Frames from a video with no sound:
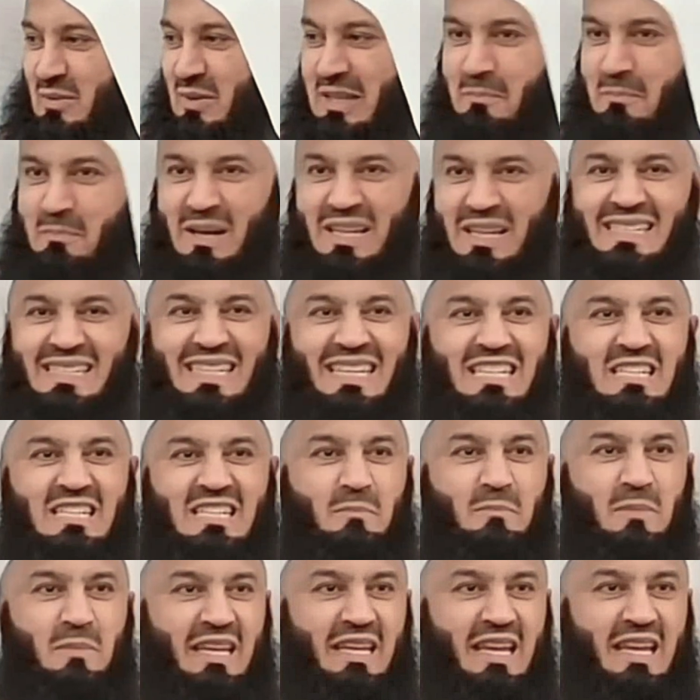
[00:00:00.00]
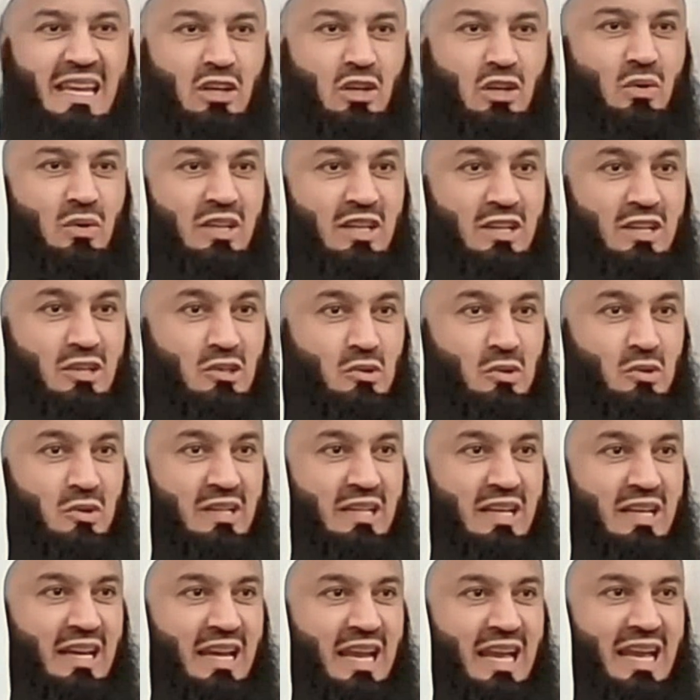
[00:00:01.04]
When the blessings begin, you need to
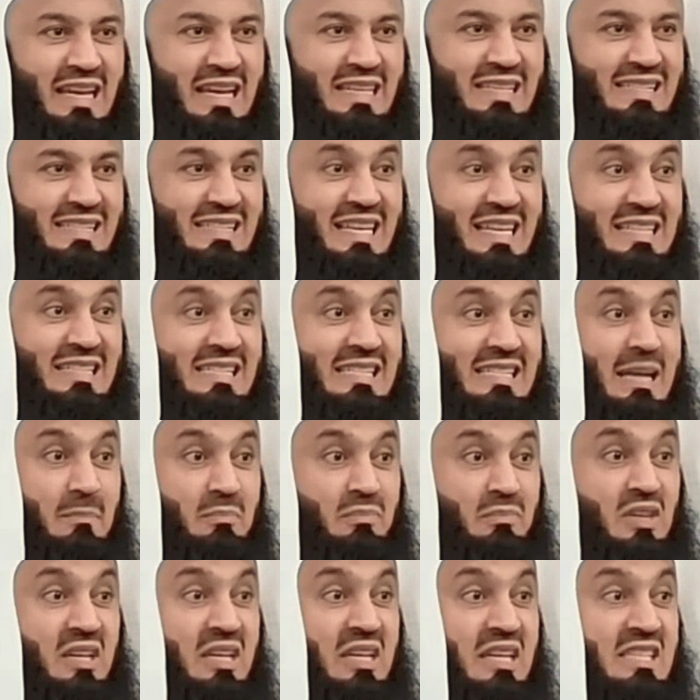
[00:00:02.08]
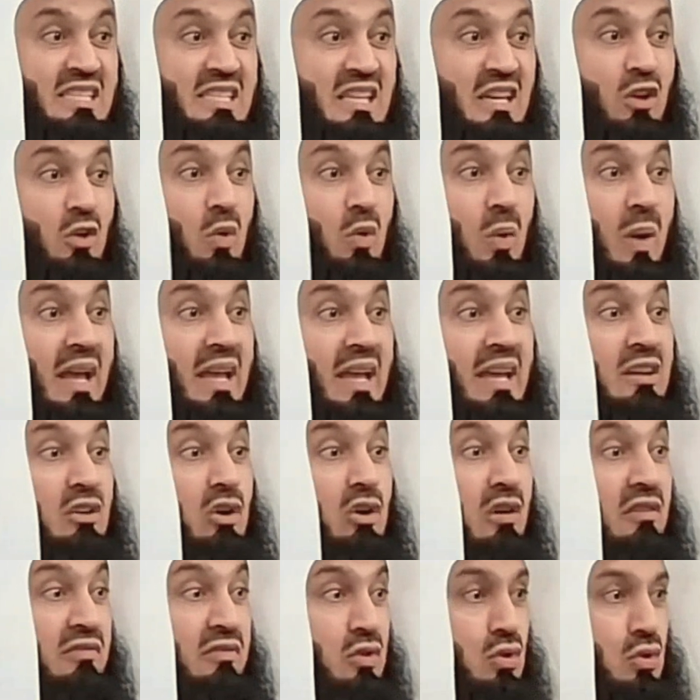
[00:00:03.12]
realize that something is required
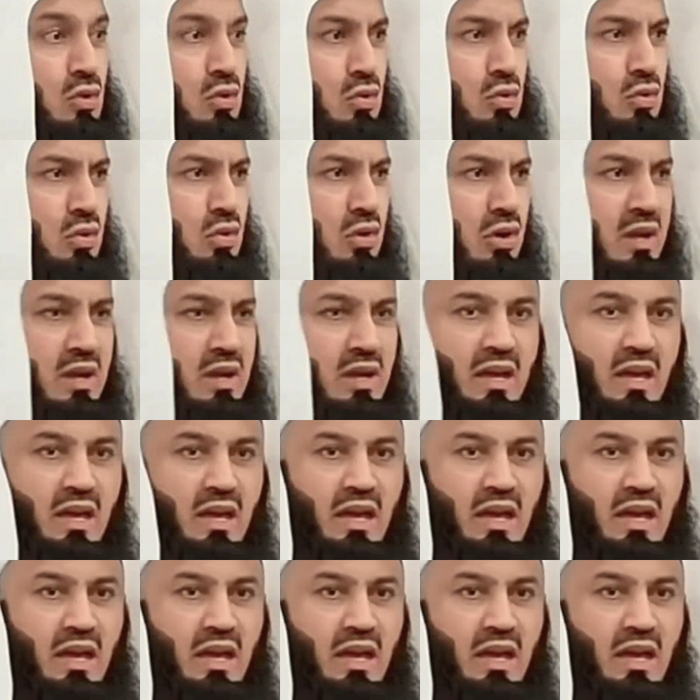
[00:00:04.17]
of you.